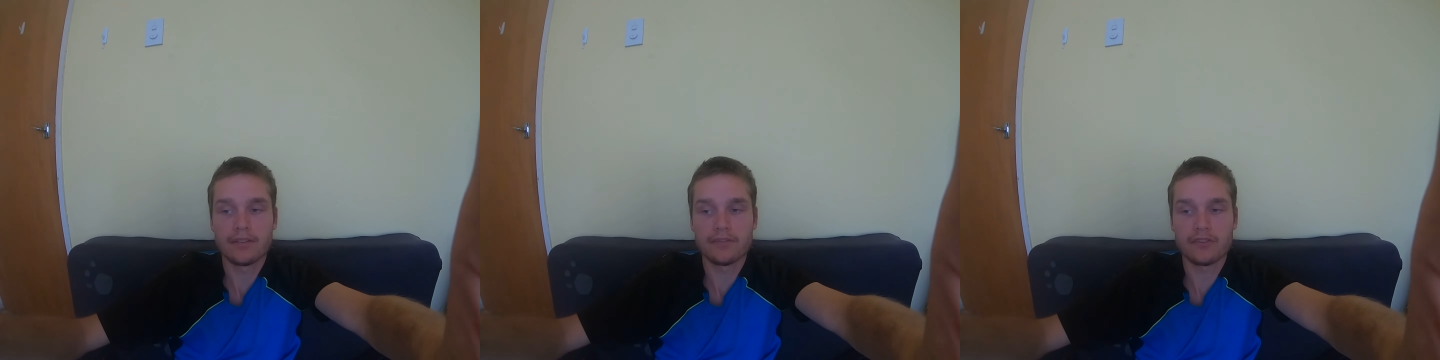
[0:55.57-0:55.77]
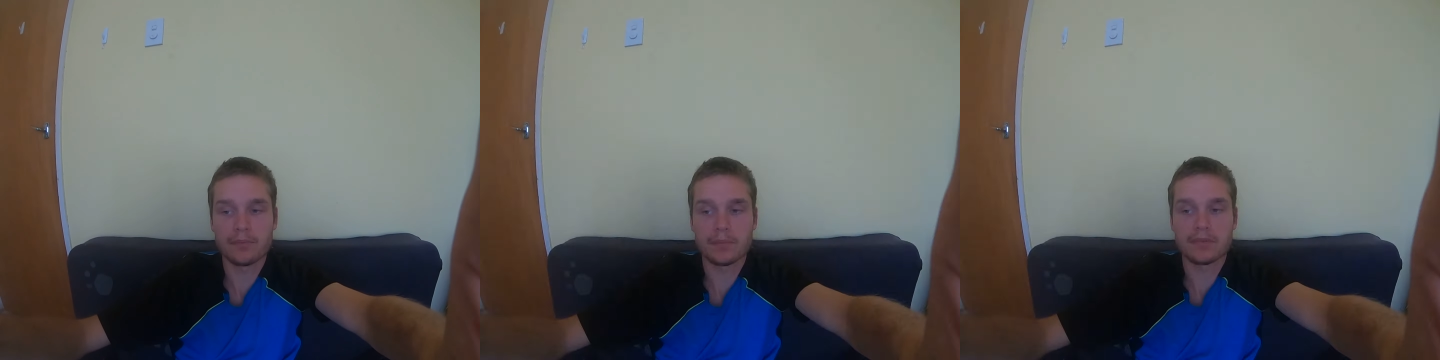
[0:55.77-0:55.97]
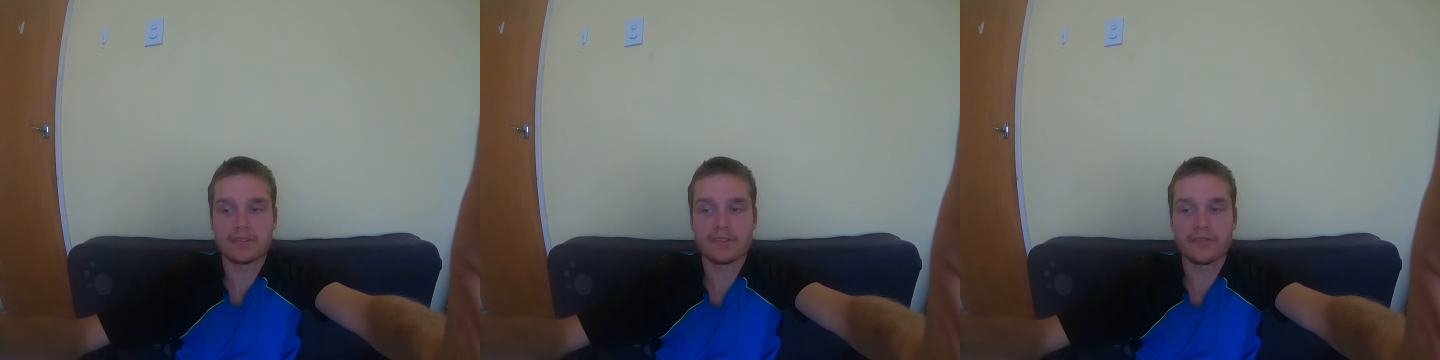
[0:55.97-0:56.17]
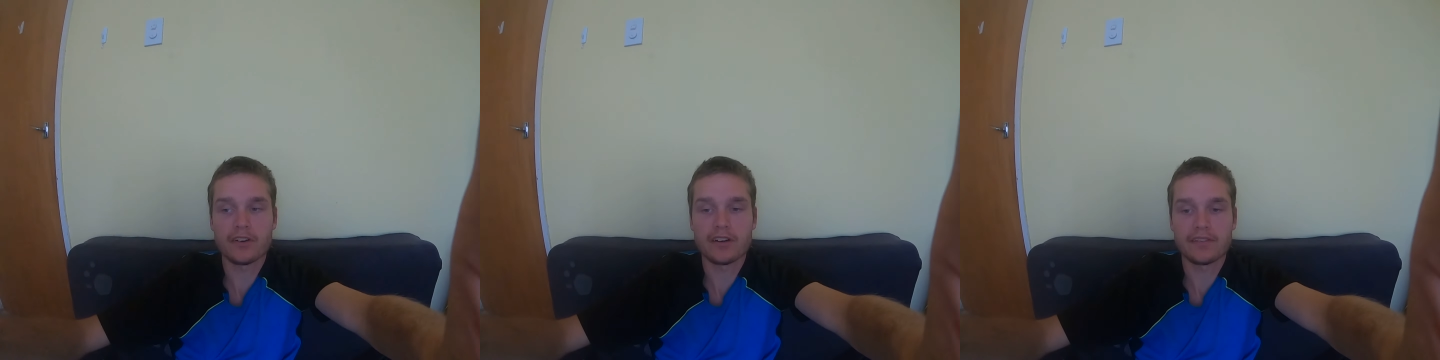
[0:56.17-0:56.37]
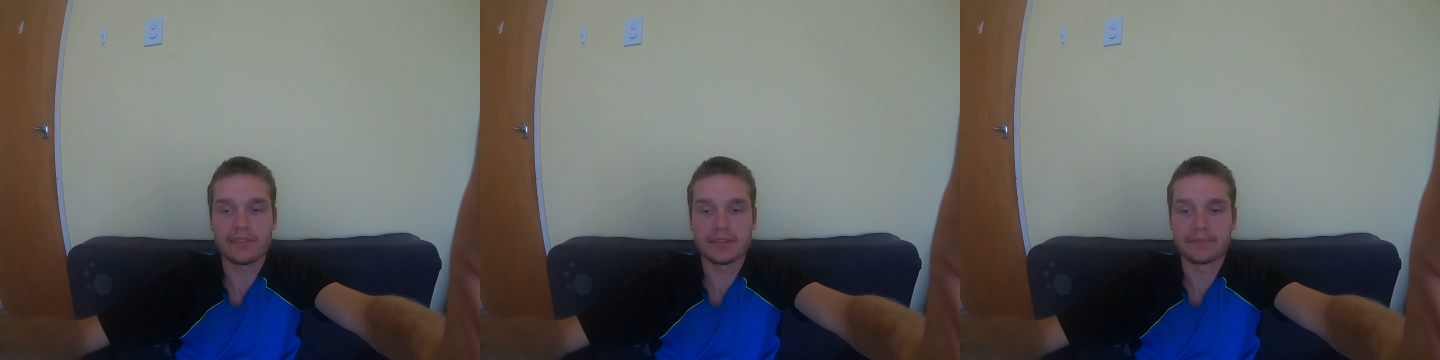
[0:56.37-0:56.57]
from
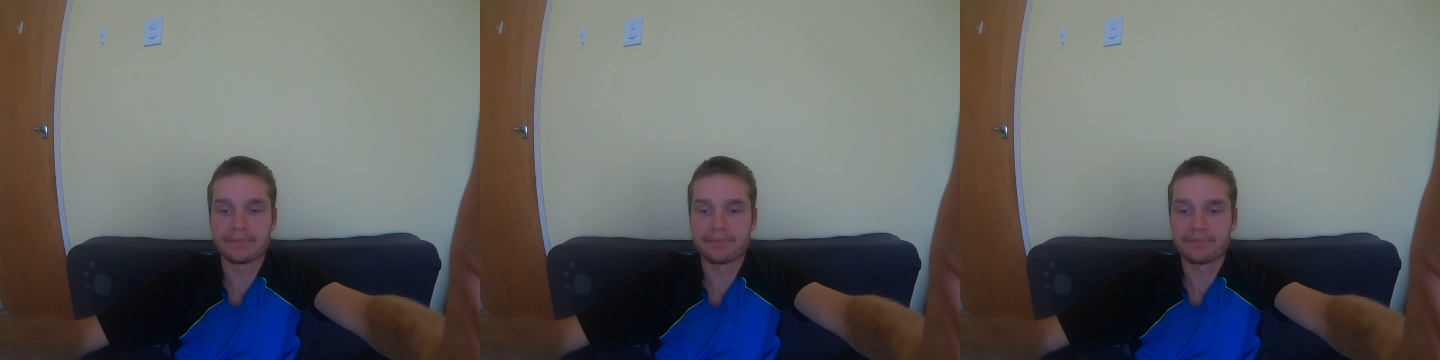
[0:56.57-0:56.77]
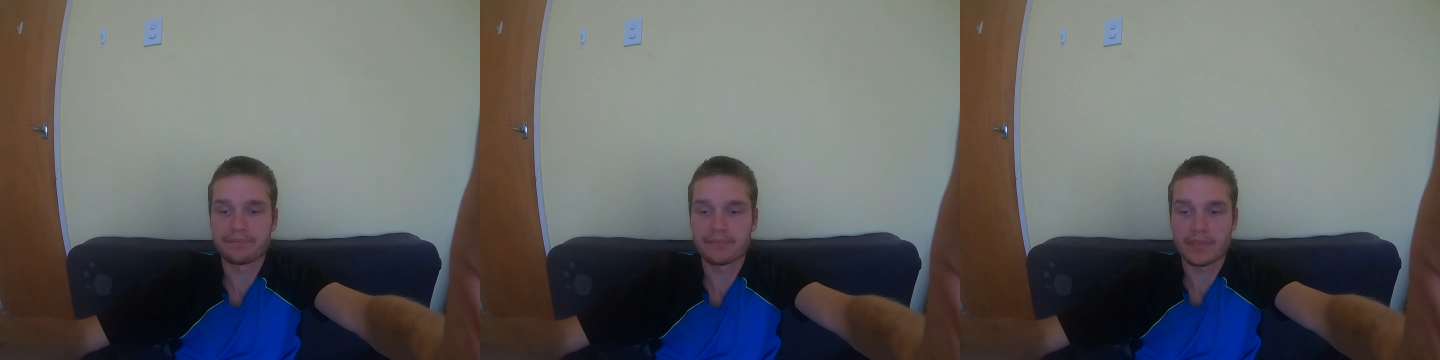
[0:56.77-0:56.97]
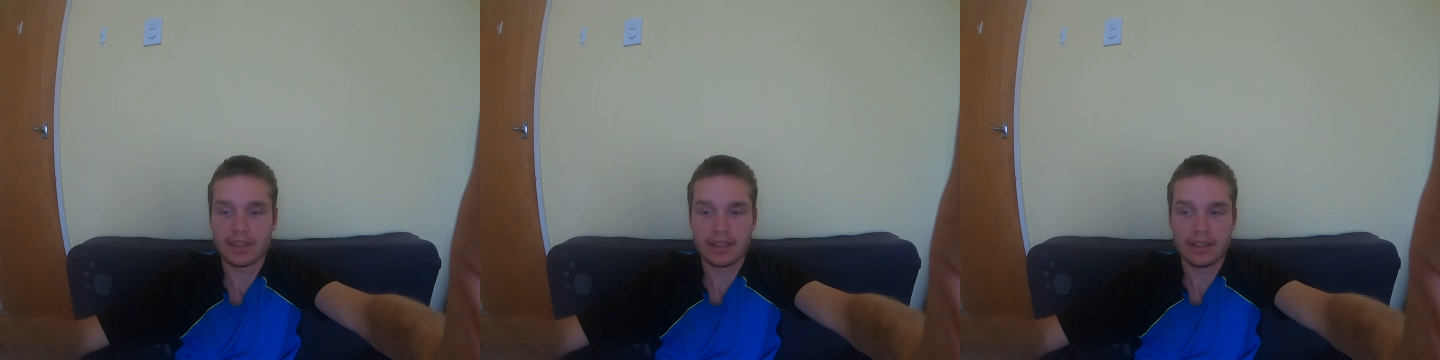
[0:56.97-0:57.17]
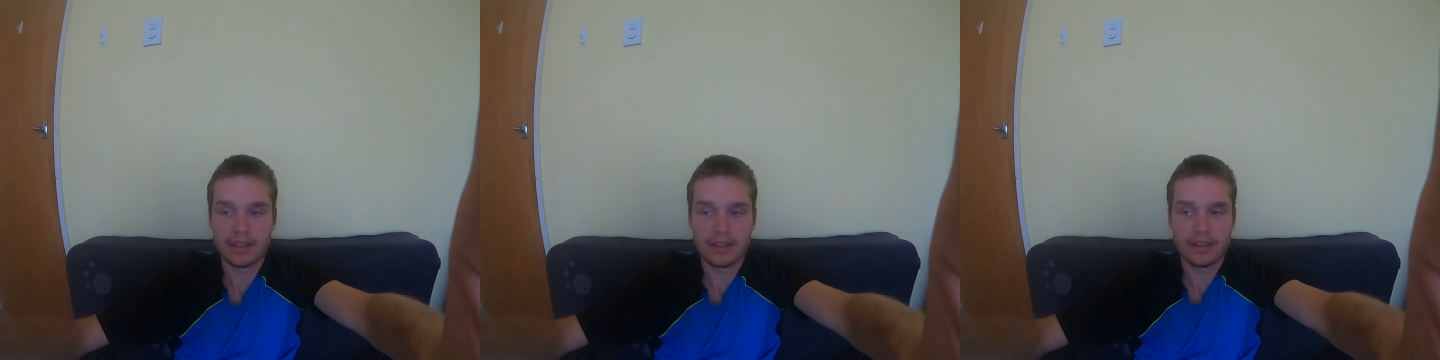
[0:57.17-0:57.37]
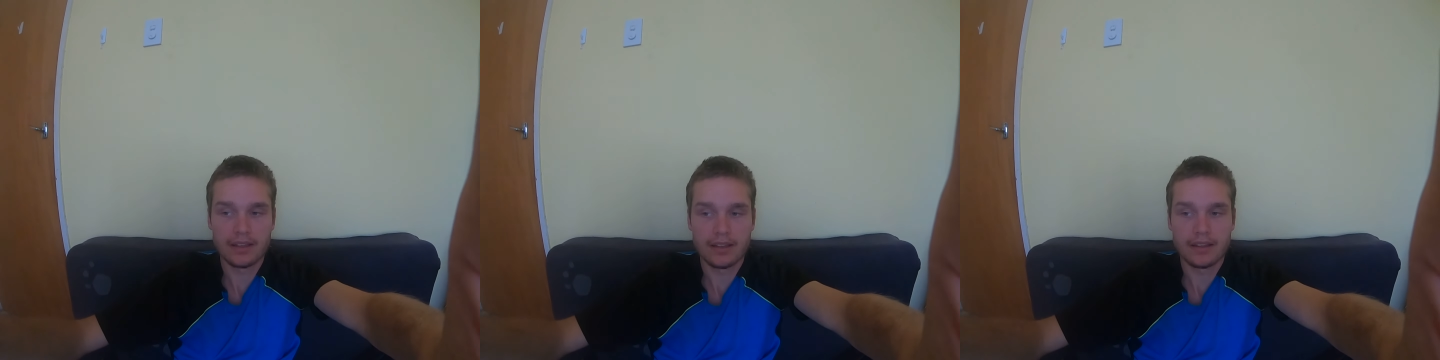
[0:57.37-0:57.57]
surviving
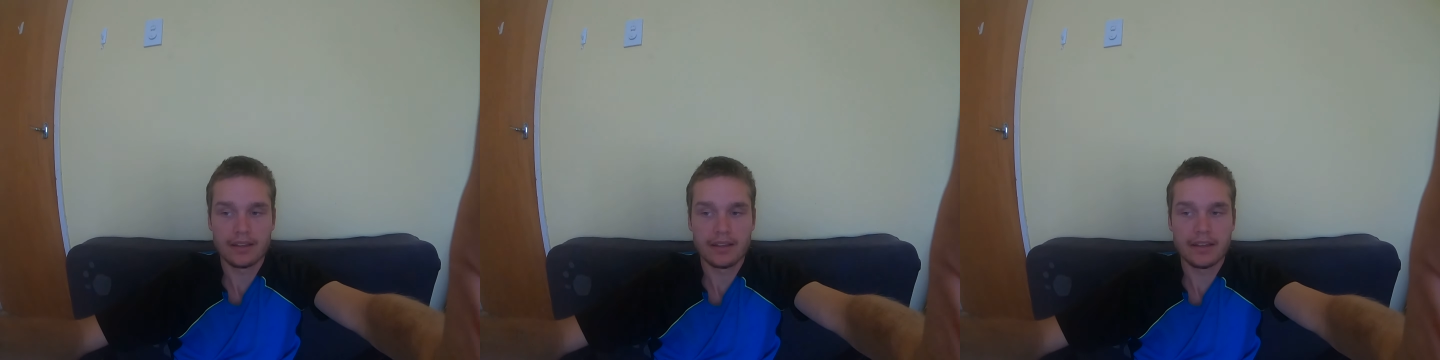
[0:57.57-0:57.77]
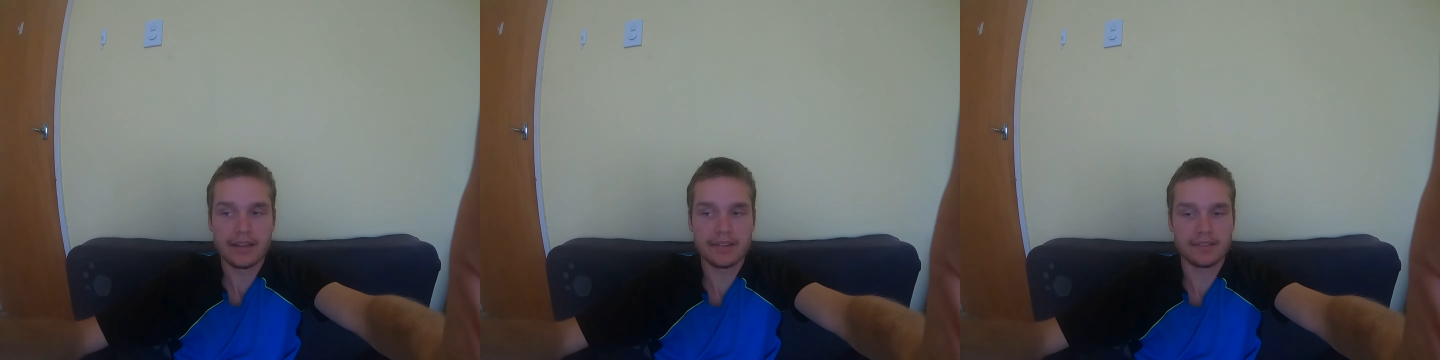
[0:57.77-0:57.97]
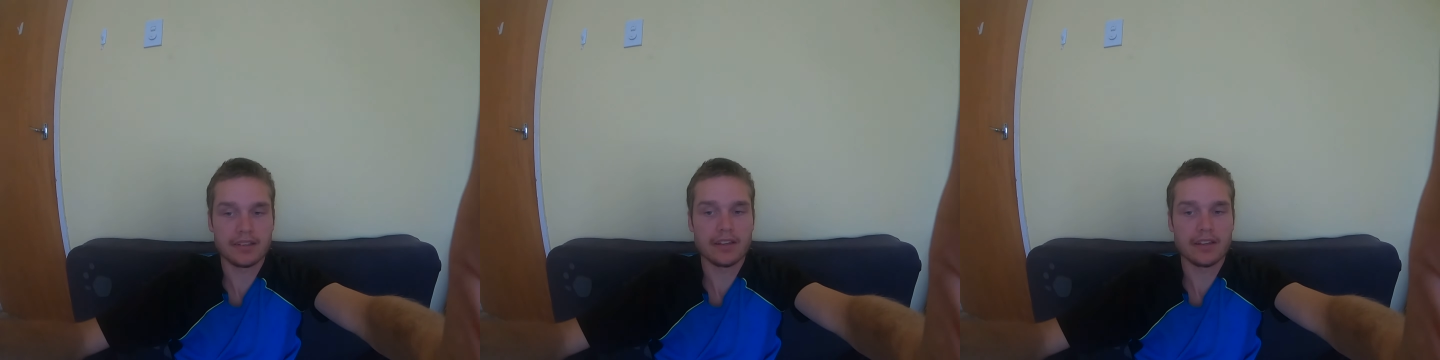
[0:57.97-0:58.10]
as